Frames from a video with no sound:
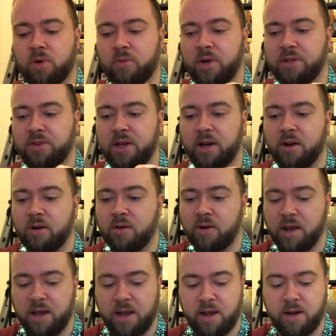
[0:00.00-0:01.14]
one right there.
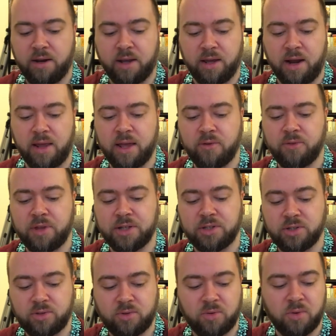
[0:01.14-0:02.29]
And again, I like when they
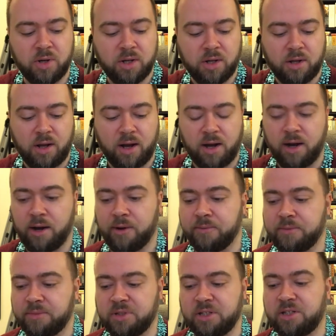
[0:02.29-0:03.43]
do
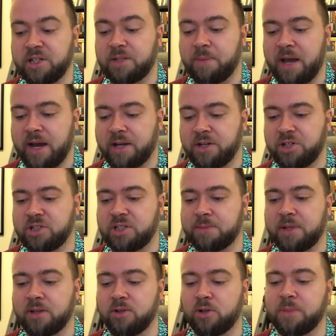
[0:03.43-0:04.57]
the Digipack edition,
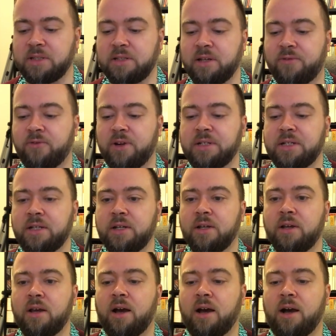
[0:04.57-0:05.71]
something a little bit different.
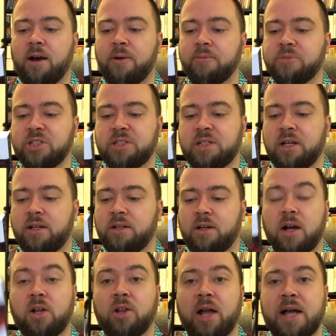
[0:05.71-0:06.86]
Just
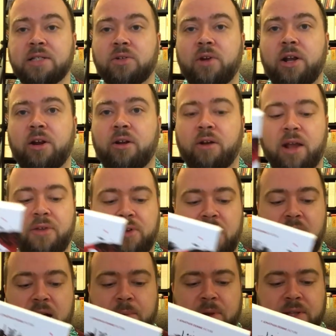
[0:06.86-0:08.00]
a classic right here. Anthony
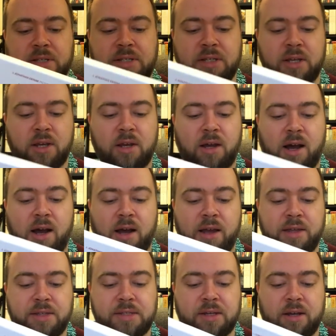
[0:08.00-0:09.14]
Hopkins,
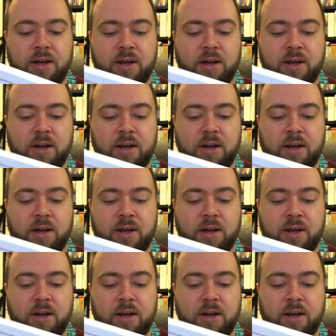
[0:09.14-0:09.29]
his